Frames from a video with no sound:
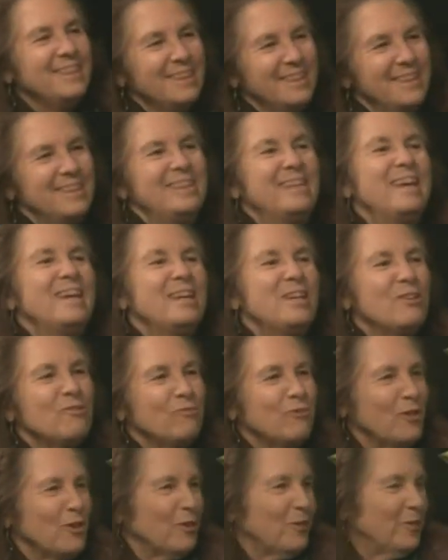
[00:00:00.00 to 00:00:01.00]
Thank you
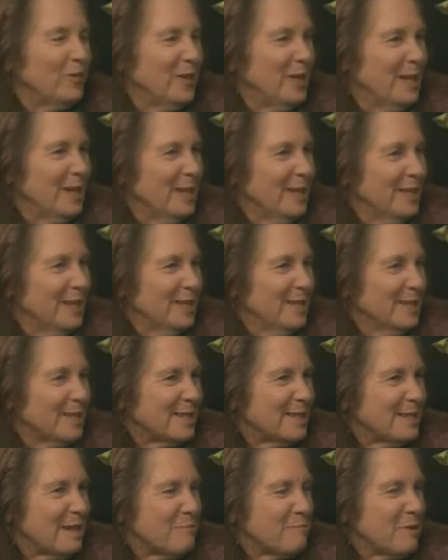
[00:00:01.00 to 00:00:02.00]
for
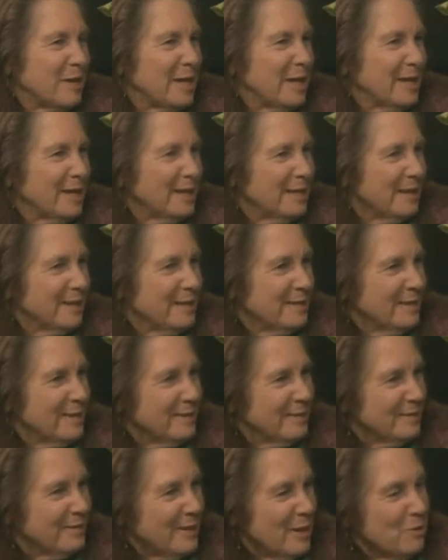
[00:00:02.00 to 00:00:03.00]
stepping in
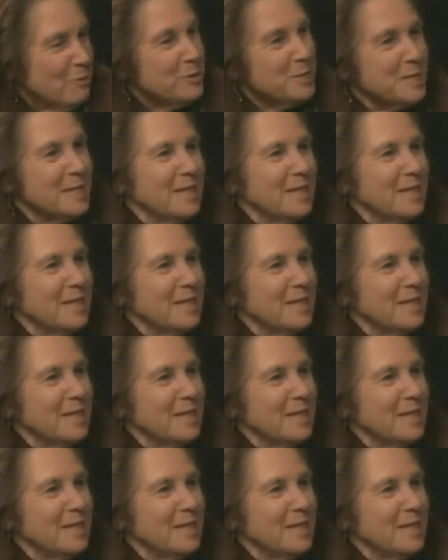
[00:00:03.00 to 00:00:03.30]
and hosting.